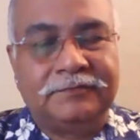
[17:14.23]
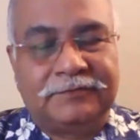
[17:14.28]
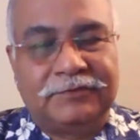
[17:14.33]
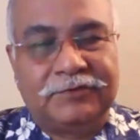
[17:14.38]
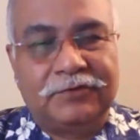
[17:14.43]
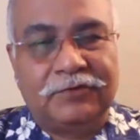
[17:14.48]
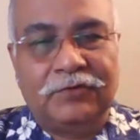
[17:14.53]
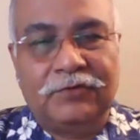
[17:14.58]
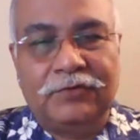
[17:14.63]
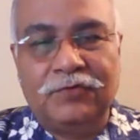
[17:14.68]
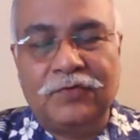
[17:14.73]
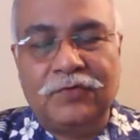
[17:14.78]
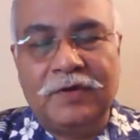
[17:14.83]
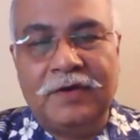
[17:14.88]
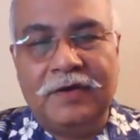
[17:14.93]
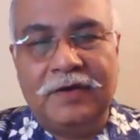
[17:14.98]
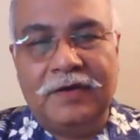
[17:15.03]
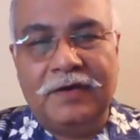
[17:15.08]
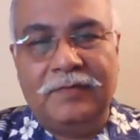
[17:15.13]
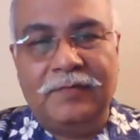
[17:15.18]
So you
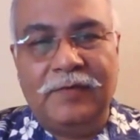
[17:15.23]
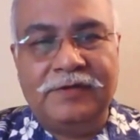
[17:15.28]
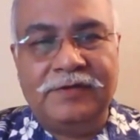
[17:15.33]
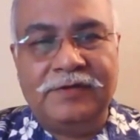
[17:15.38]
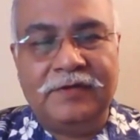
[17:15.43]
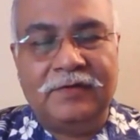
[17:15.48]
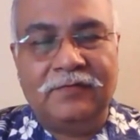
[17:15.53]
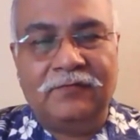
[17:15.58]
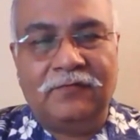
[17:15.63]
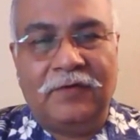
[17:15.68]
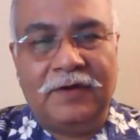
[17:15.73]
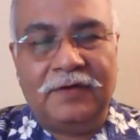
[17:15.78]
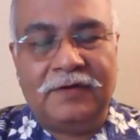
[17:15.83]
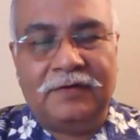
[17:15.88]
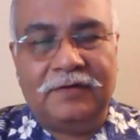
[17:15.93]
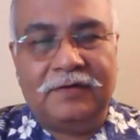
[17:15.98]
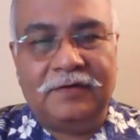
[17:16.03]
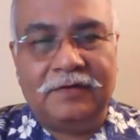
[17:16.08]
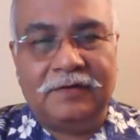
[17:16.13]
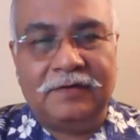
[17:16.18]
can imagine
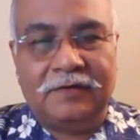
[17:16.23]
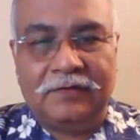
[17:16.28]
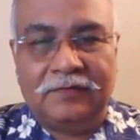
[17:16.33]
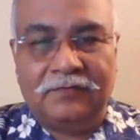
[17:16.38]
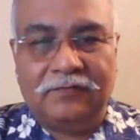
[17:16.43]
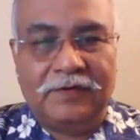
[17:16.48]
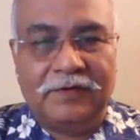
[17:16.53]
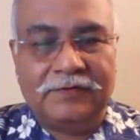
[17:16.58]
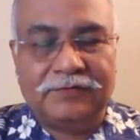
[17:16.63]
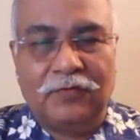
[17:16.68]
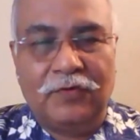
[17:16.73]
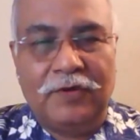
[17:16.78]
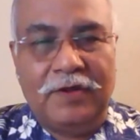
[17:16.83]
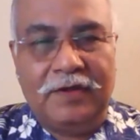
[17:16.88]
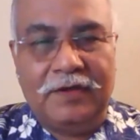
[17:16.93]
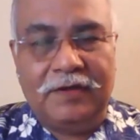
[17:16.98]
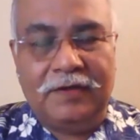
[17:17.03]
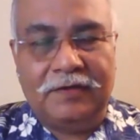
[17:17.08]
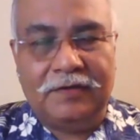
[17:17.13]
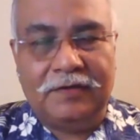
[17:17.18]
what was
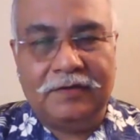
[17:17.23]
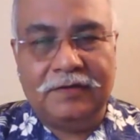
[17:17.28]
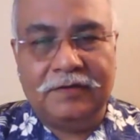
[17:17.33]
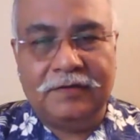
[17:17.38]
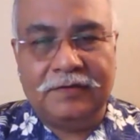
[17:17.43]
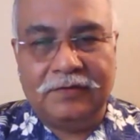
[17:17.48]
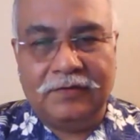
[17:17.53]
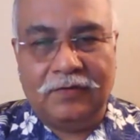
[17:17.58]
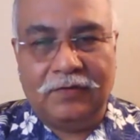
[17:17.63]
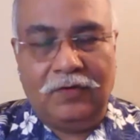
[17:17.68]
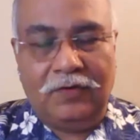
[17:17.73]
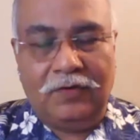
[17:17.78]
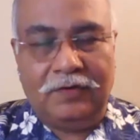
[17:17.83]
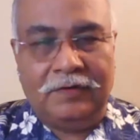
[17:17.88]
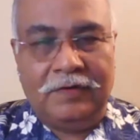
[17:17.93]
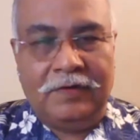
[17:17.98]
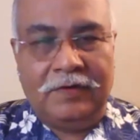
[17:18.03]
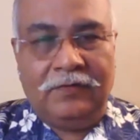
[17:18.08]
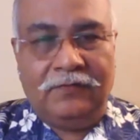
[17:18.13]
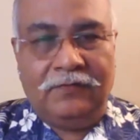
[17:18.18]
going
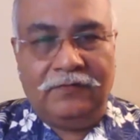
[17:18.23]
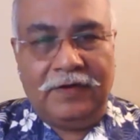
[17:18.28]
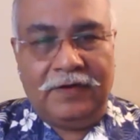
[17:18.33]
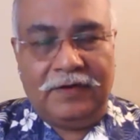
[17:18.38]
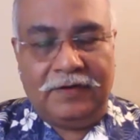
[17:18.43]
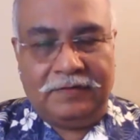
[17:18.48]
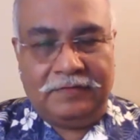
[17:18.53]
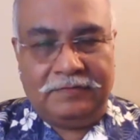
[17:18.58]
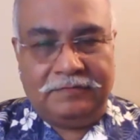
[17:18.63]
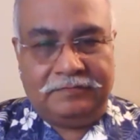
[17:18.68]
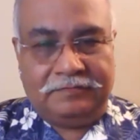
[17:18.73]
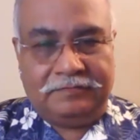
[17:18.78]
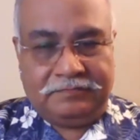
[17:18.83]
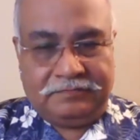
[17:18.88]
on when